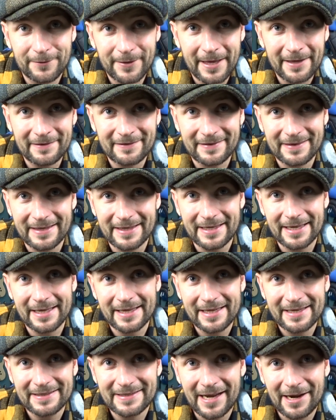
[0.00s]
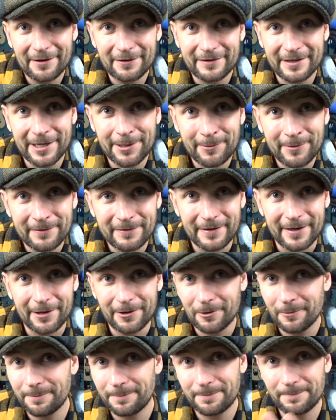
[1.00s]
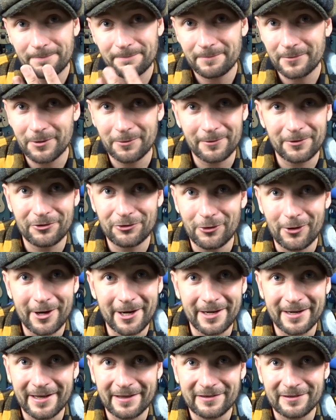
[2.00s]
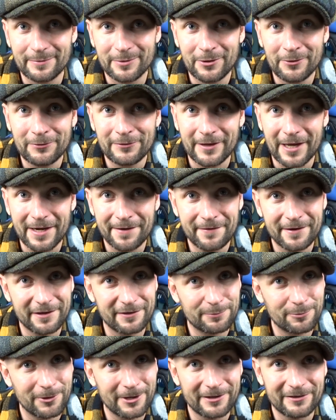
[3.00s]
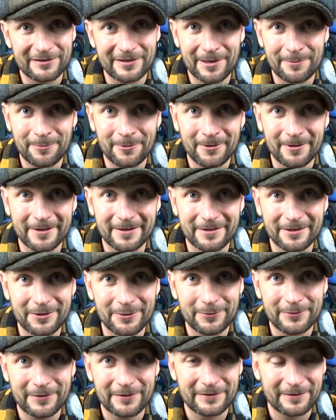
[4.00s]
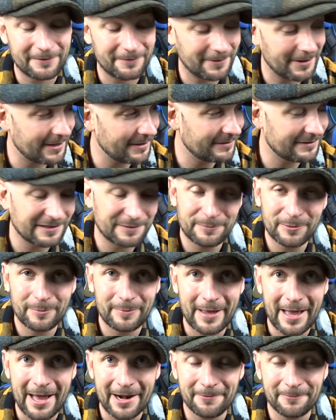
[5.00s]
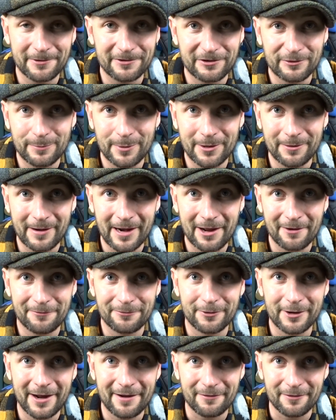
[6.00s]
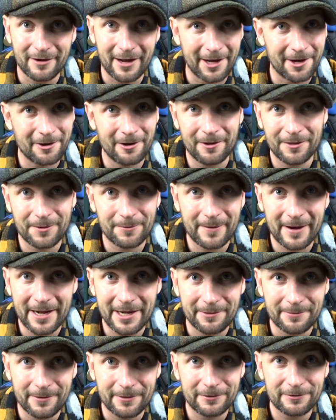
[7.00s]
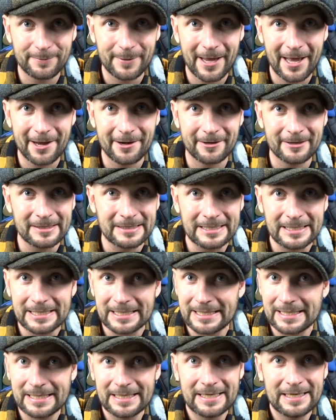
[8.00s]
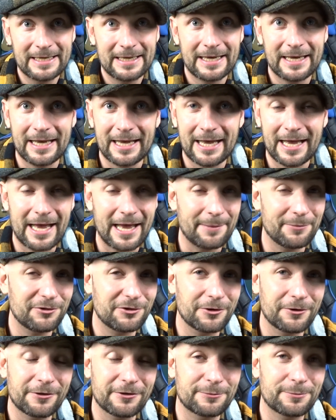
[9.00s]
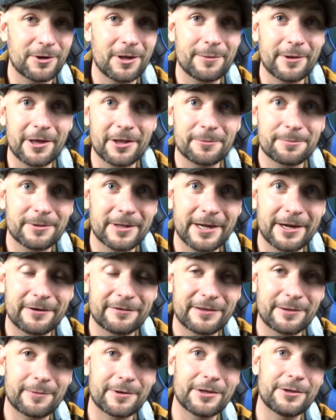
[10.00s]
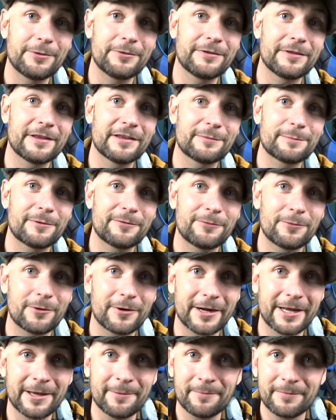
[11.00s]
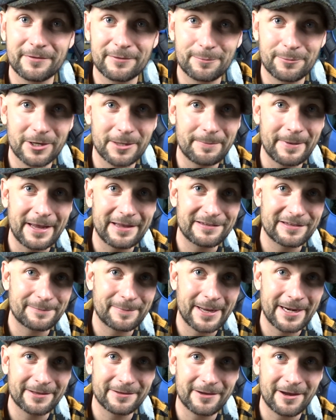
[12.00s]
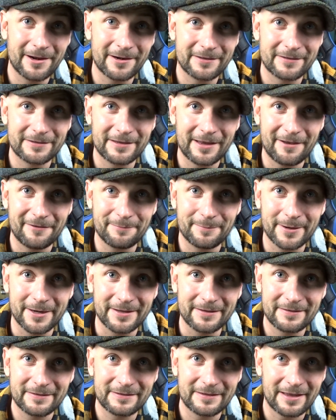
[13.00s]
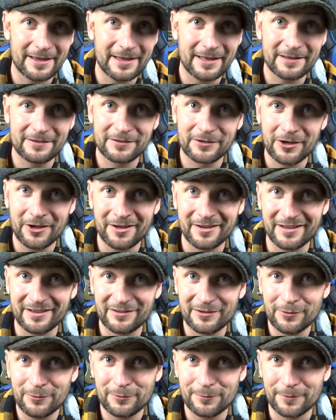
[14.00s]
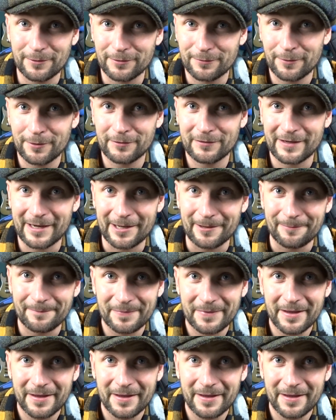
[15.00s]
that's the entire sequence. I hope you enjoyed it and get some use out of it. It's pretty simple. It uses a very simple pattern which has been around forever. I call it the Randy Rhoads pattern. I'm sure there's probably other players that were using this before him. It's pretty basic pentatonic stuff, but it's good and it's useful. It's versatile.